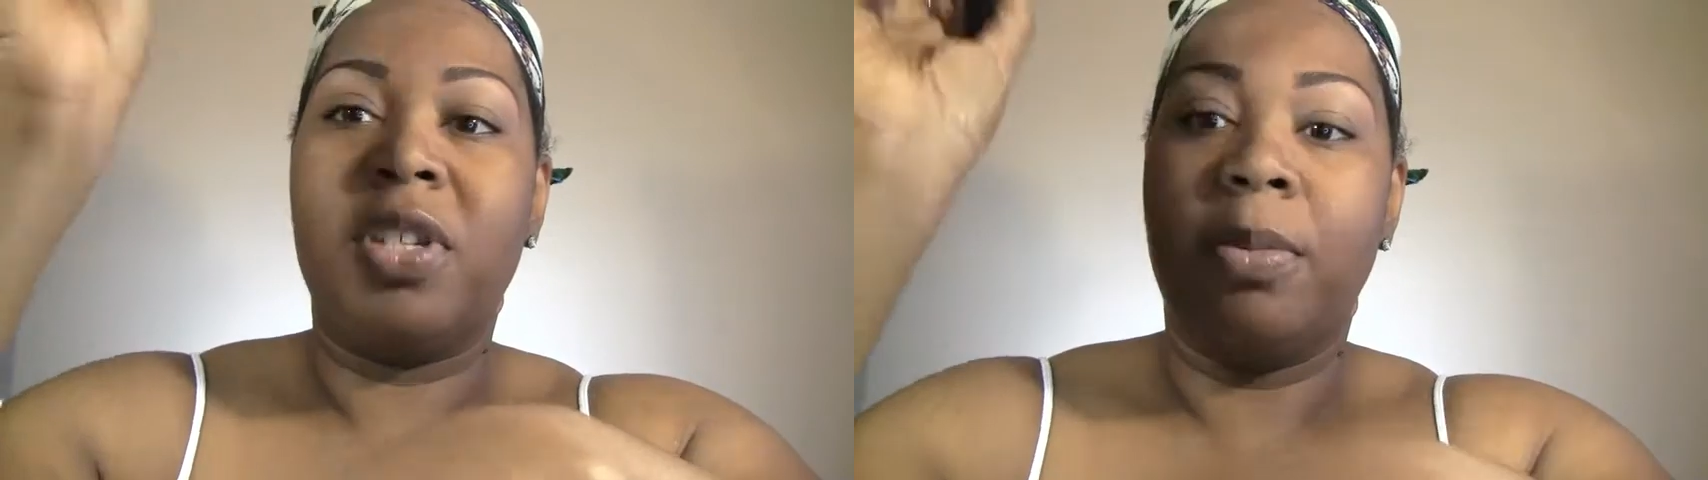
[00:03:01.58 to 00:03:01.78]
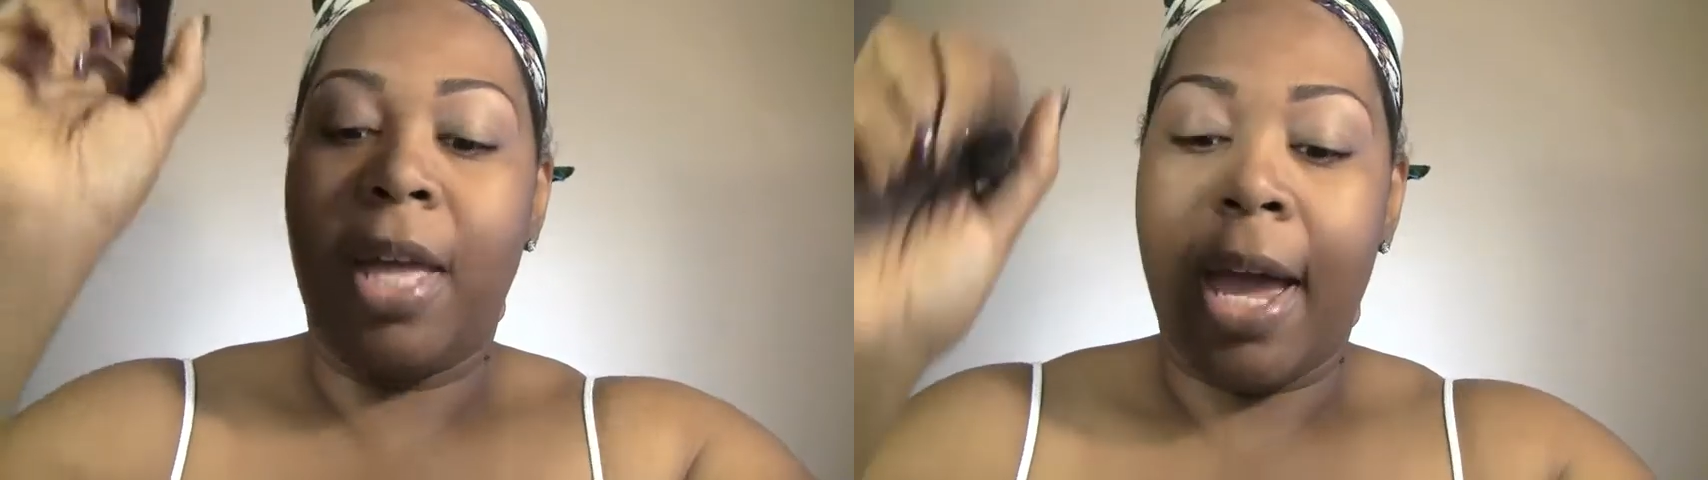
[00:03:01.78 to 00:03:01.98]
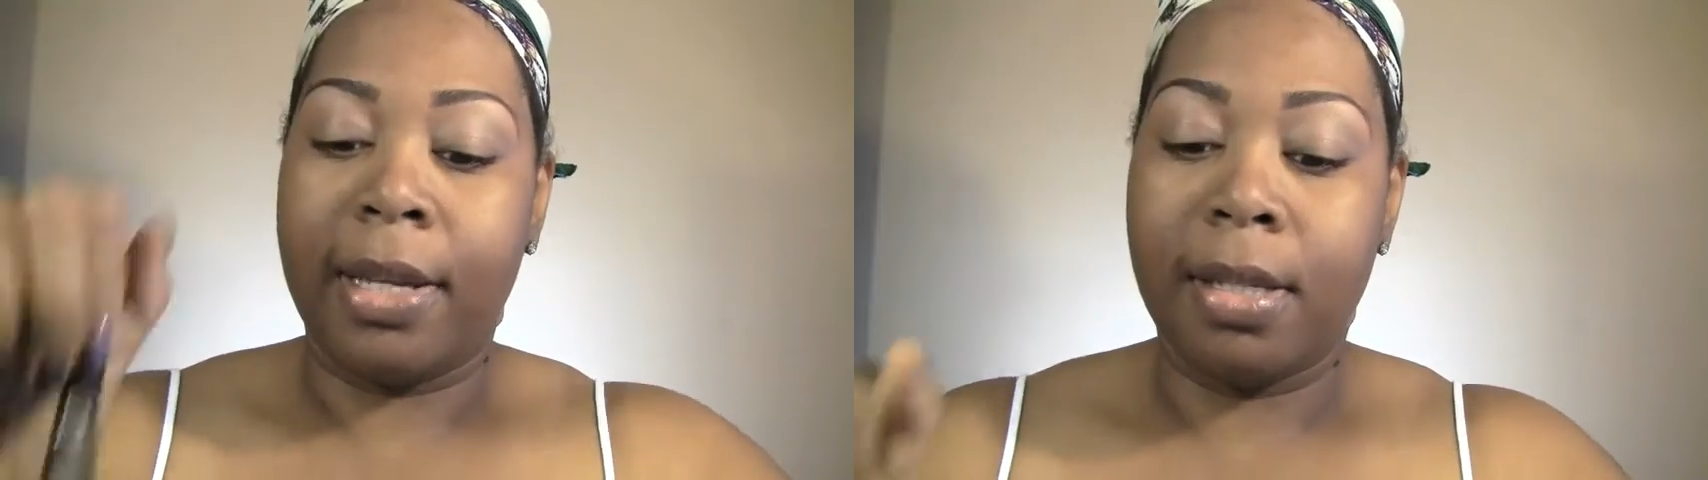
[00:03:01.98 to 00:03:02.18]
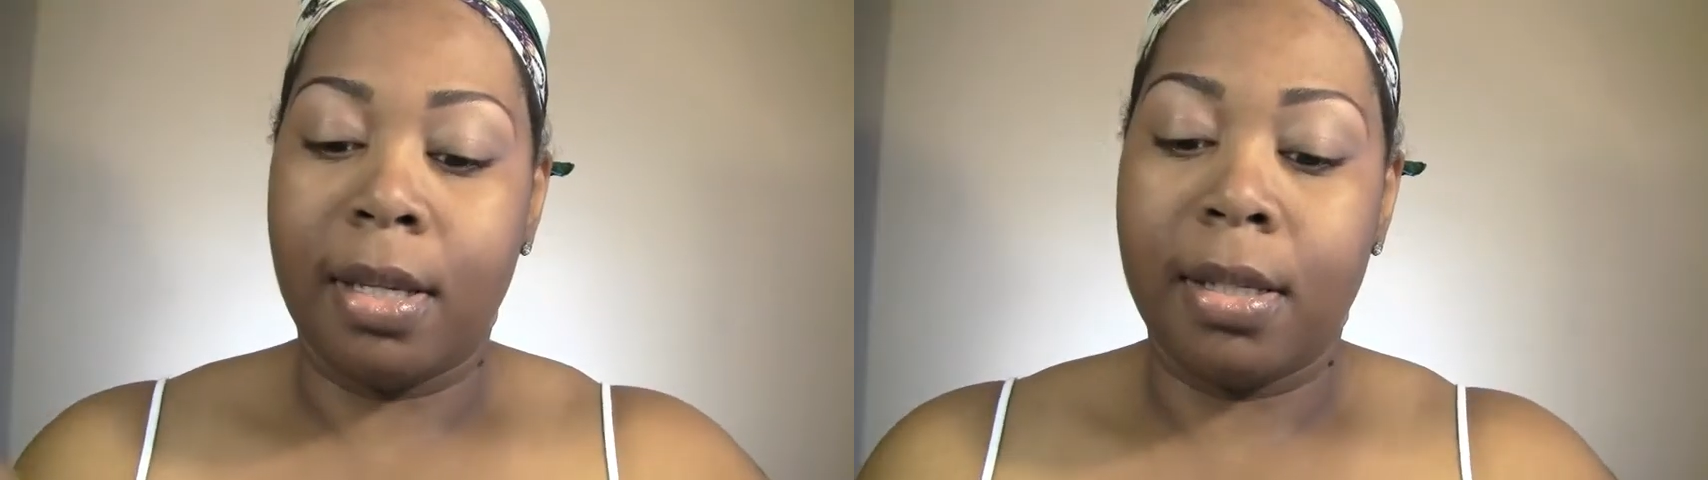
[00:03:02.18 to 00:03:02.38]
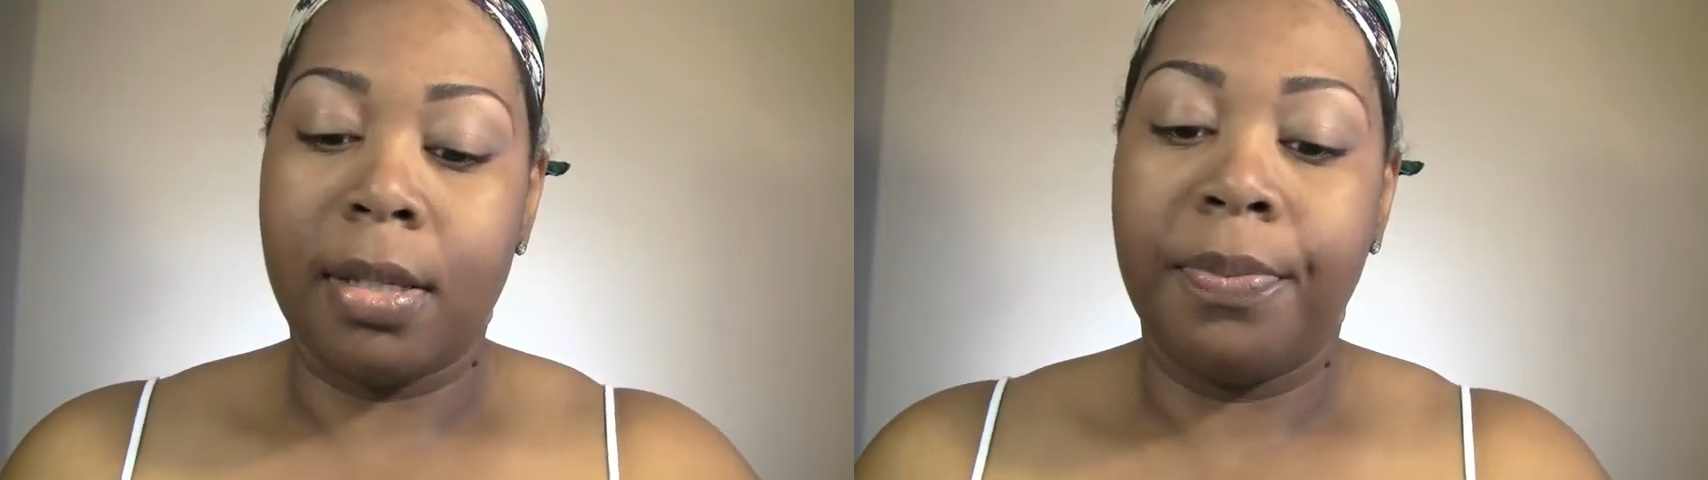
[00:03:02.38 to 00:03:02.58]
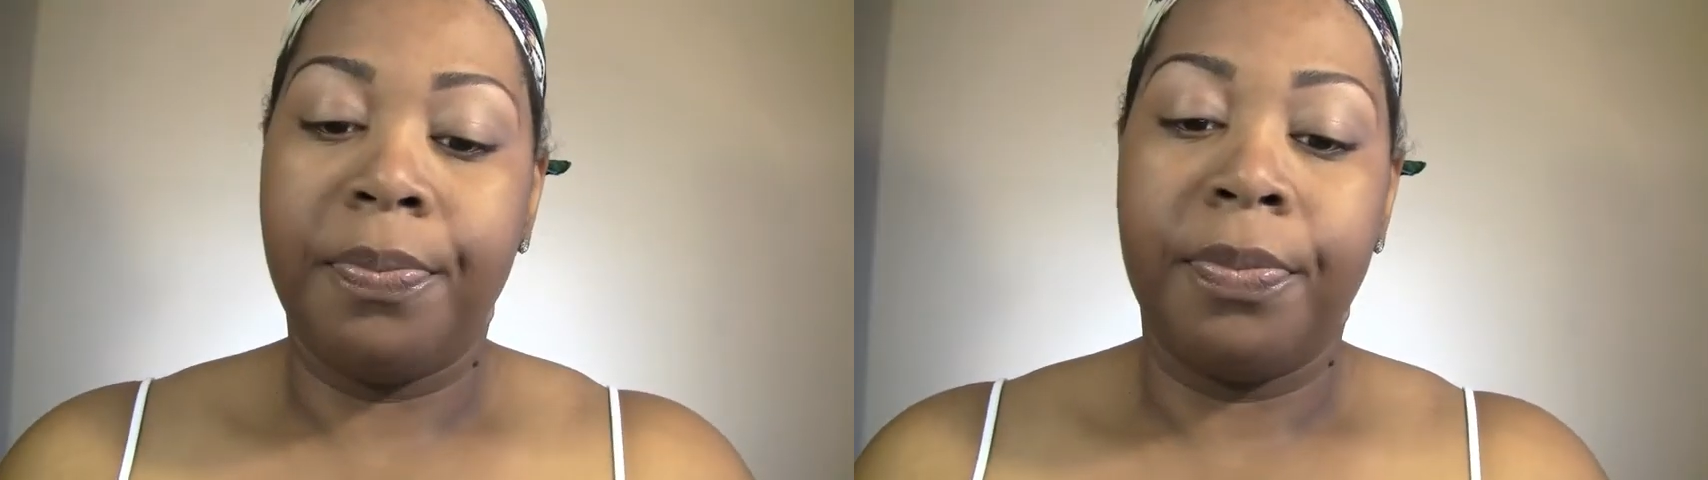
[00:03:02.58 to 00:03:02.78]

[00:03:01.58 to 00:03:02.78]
some of the excess.